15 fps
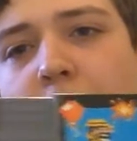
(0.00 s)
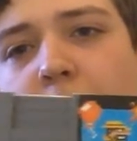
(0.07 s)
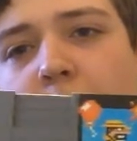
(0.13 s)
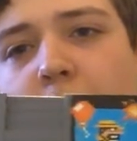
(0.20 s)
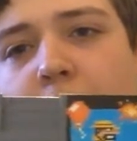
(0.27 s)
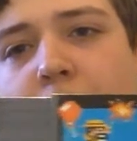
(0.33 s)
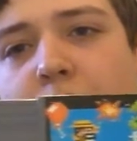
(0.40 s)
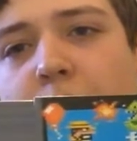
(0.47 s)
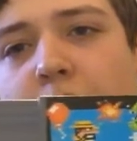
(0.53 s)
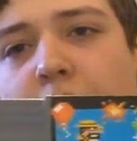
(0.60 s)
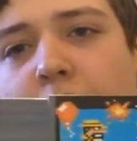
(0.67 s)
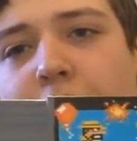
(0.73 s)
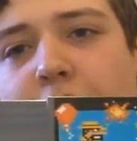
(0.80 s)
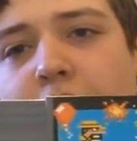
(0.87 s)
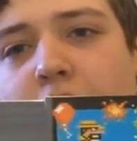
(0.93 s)
in which you can
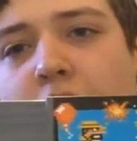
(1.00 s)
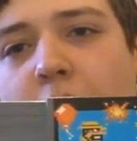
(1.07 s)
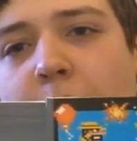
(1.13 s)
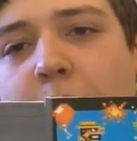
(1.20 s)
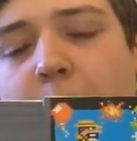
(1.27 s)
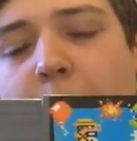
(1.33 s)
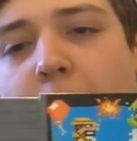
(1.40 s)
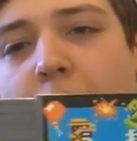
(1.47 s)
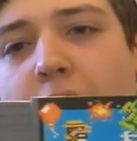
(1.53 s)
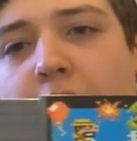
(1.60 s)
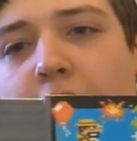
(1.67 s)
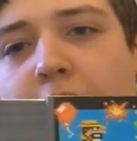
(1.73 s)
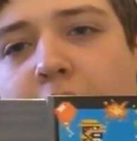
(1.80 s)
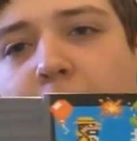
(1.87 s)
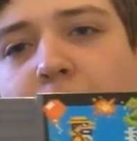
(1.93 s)
only jump by
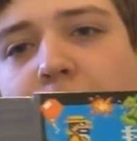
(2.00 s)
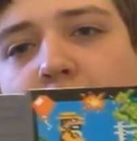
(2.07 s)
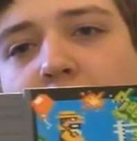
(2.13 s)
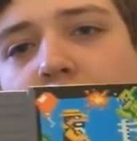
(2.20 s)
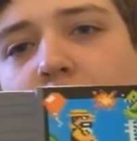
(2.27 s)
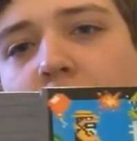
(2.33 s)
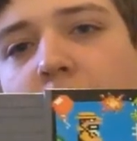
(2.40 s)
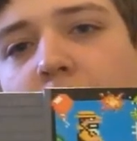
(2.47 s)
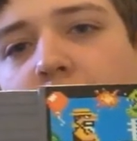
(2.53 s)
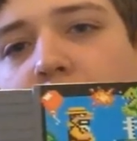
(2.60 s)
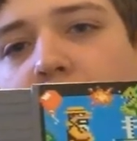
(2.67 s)
using a gun.